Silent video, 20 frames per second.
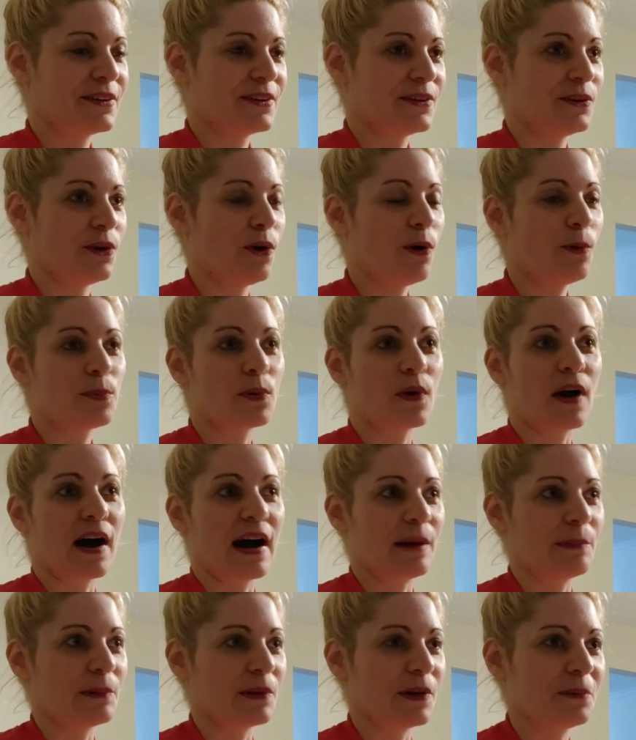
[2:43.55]
no
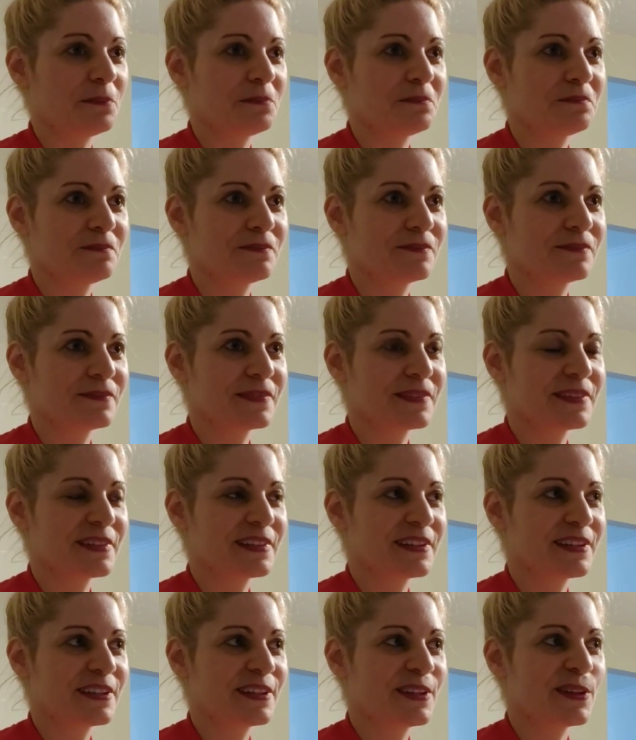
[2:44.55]
problem,
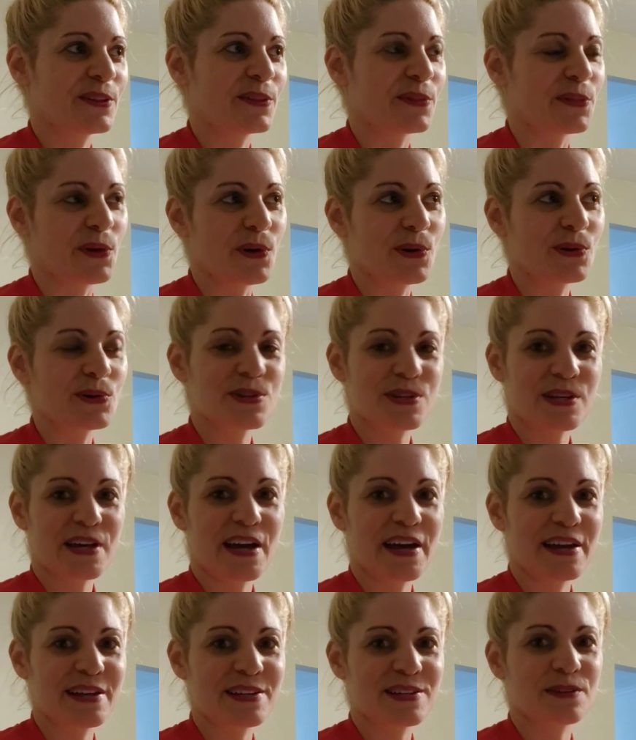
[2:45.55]
those
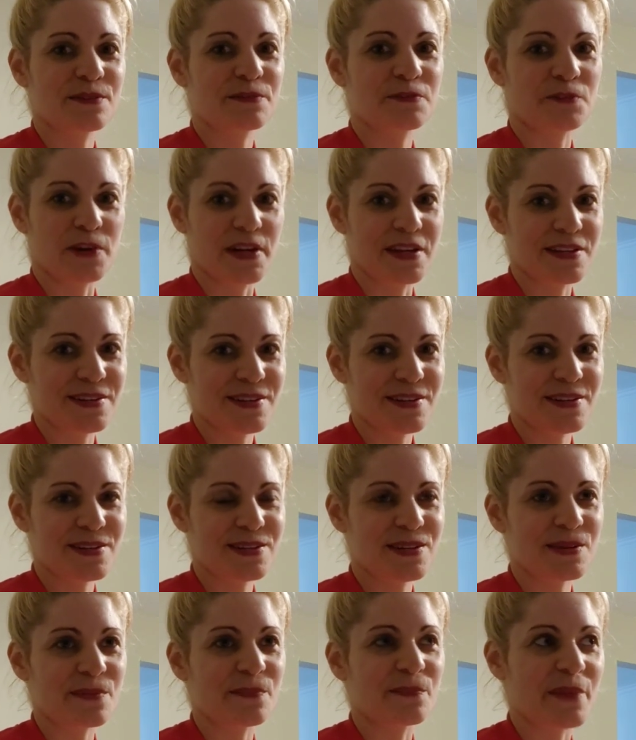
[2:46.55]
kinds of phrases
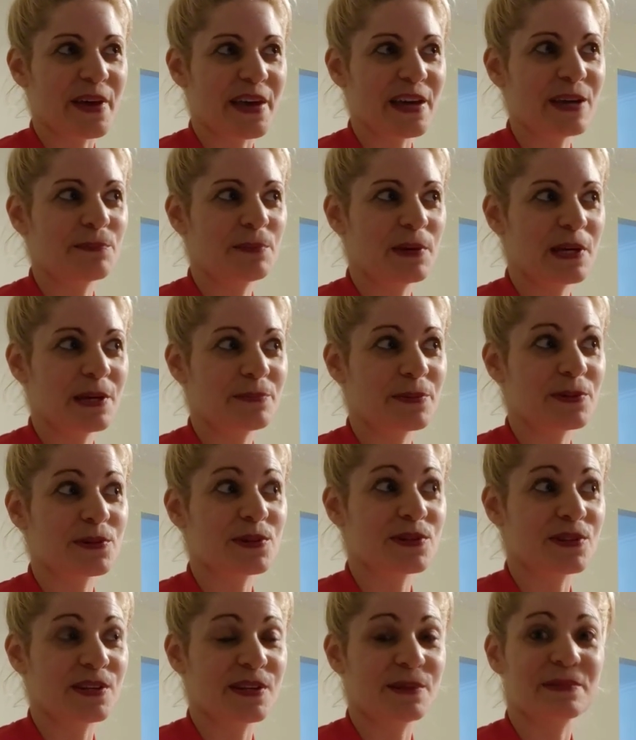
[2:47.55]
make people
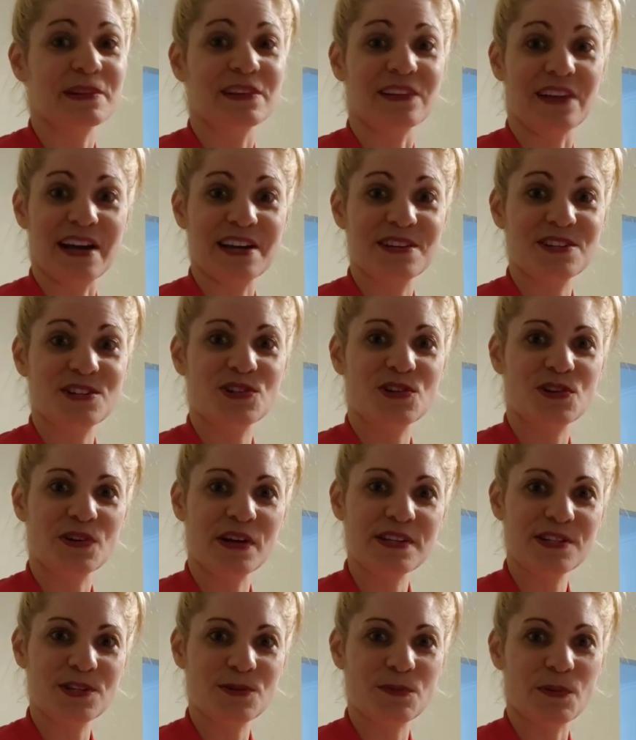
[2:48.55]
seem less
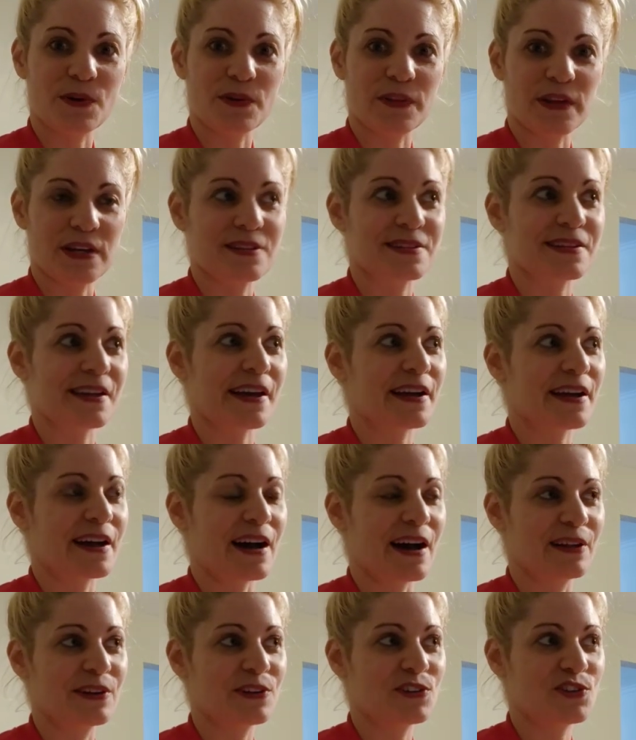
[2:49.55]
trustworthy.
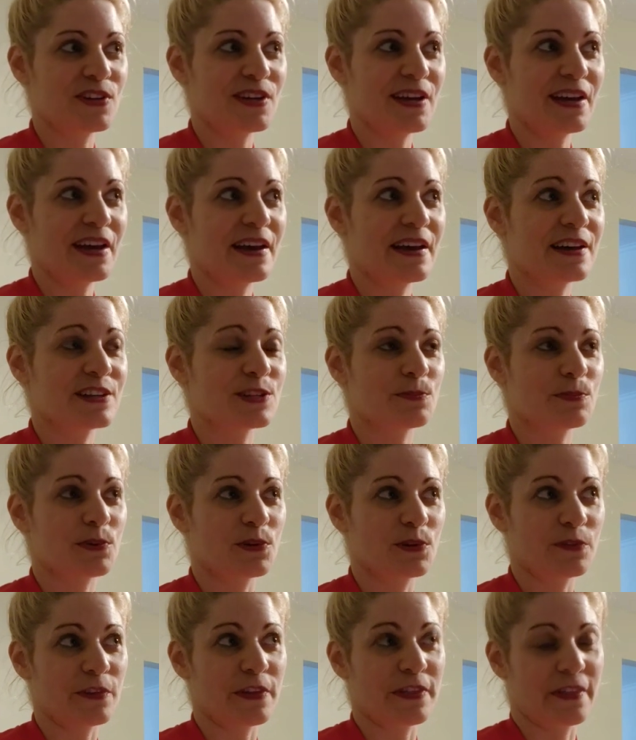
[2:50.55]
Psychology has
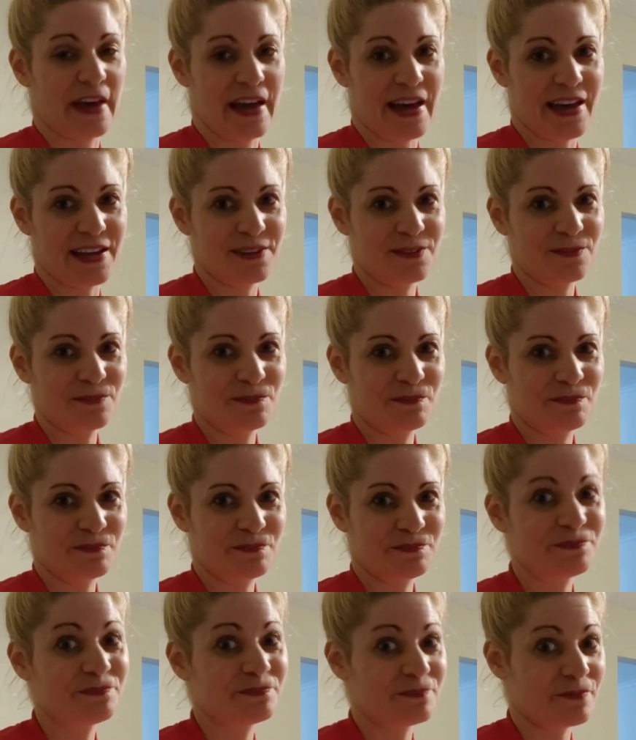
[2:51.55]
proven that.
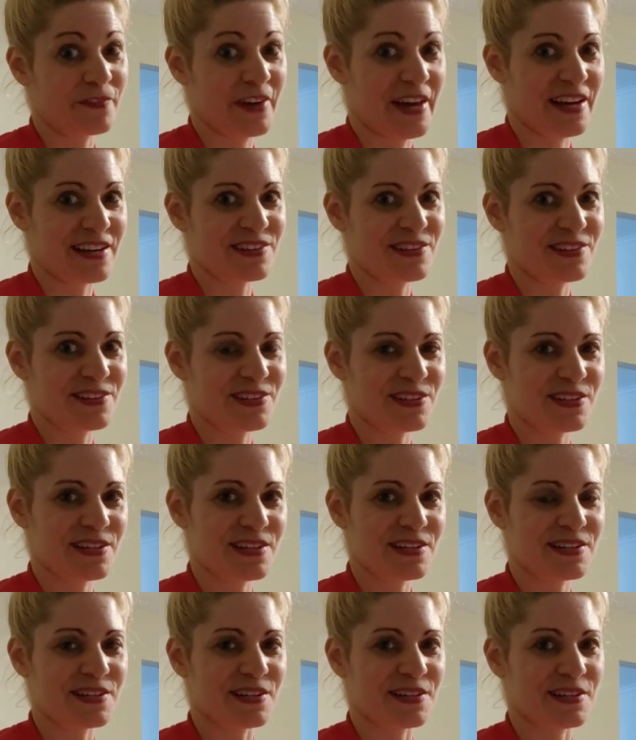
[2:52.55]
Facts and
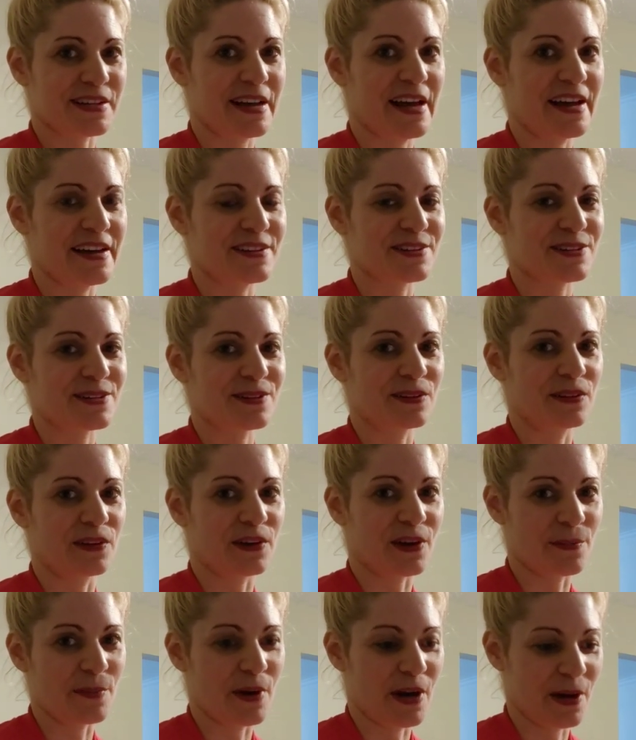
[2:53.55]
statistics, guys.
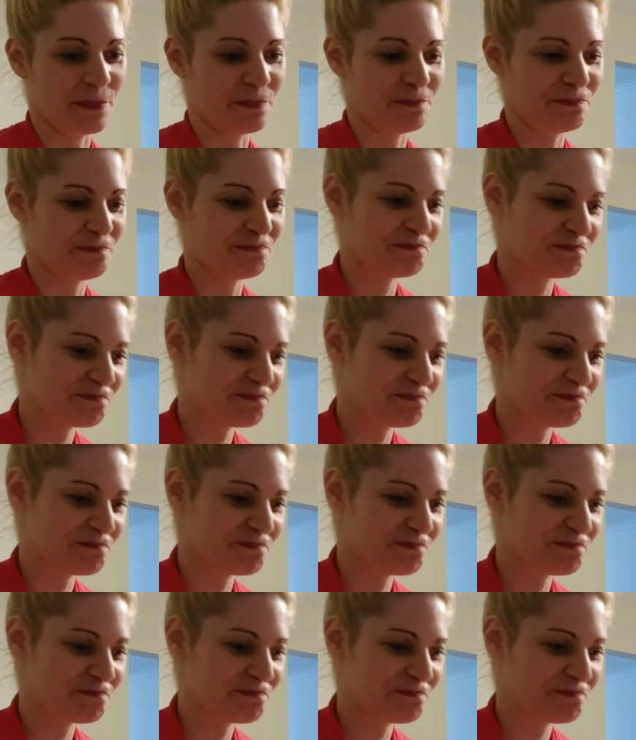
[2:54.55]
Look them up.